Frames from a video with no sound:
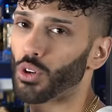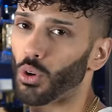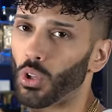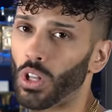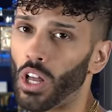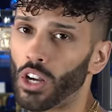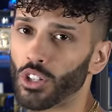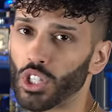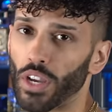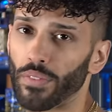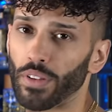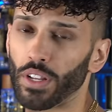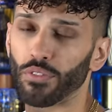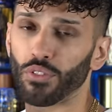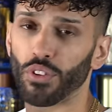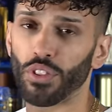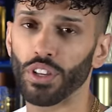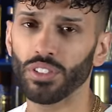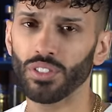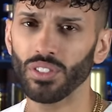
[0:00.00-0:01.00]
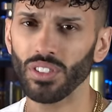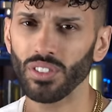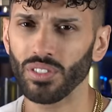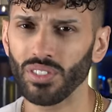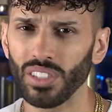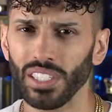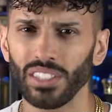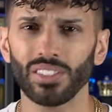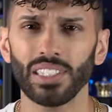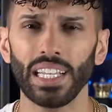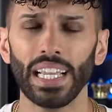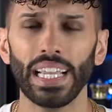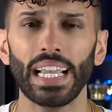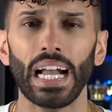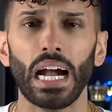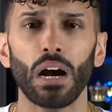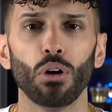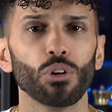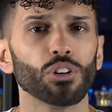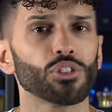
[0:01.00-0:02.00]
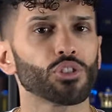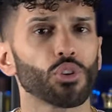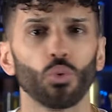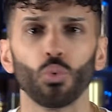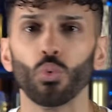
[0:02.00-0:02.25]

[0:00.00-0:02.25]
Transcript: Total longevity for this is 6 to 8 hours.